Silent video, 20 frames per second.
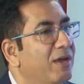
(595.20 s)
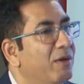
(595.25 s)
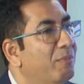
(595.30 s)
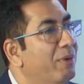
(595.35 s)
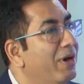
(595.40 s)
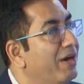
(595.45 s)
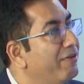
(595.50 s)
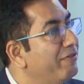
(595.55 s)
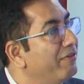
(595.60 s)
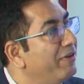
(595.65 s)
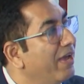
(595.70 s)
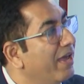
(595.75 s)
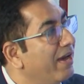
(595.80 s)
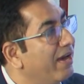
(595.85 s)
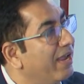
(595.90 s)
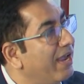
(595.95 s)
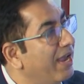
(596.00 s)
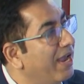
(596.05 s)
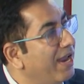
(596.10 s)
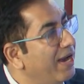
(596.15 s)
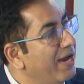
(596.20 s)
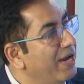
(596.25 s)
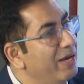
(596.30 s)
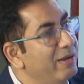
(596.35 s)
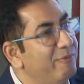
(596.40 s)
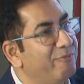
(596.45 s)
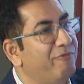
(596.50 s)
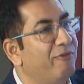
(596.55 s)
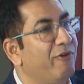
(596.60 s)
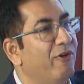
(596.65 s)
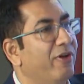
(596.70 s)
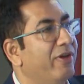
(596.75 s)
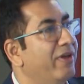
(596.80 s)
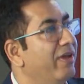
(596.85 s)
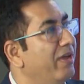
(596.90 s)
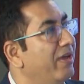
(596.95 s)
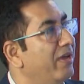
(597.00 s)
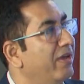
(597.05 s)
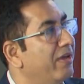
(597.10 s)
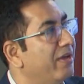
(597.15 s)
But we are again
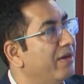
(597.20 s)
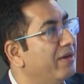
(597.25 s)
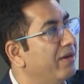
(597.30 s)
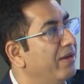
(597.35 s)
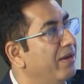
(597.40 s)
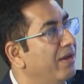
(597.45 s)
leapfrogging here.